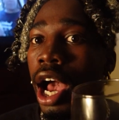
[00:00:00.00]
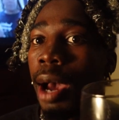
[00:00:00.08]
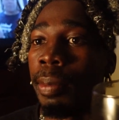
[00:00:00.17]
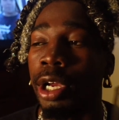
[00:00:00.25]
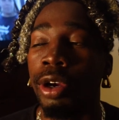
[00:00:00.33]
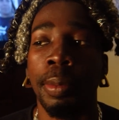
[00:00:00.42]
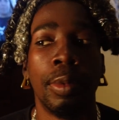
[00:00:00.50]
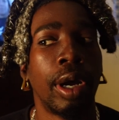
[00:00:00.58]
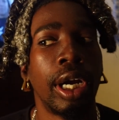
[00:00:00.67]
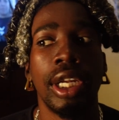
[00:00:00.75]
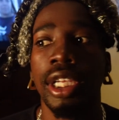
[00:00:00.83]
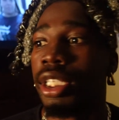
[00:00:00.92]
I'm like,
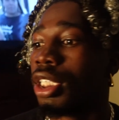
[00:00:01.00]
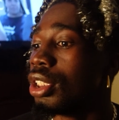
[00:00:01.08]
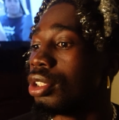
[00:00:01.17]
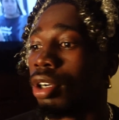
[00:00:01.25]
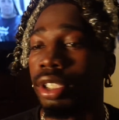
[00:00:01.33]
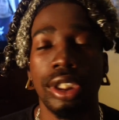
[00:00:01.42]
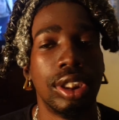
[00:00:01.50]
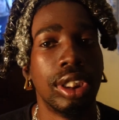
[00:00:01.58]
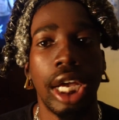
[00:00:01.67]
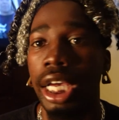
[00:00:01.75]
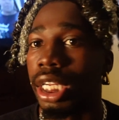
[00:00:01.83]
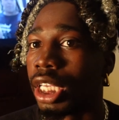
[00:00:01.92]
Mariah Lynn, these girls is
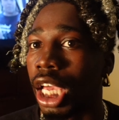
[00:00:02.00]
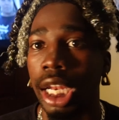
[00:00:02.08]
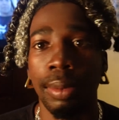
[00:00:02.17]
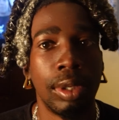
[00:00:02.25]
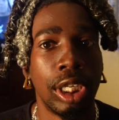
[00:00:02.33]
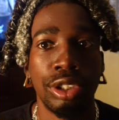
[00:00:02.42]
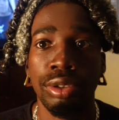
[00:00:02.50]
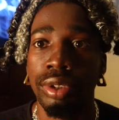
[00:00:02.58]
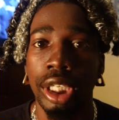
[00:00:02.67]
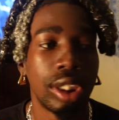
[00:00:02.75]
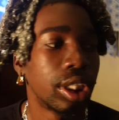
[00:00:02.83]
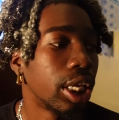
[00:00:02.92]
not in the caliber that you
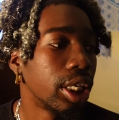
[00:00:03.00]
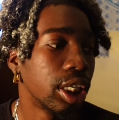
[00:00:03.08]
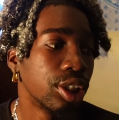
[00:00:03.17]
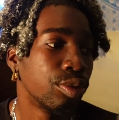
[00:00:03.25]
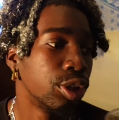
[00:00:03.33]
think they is,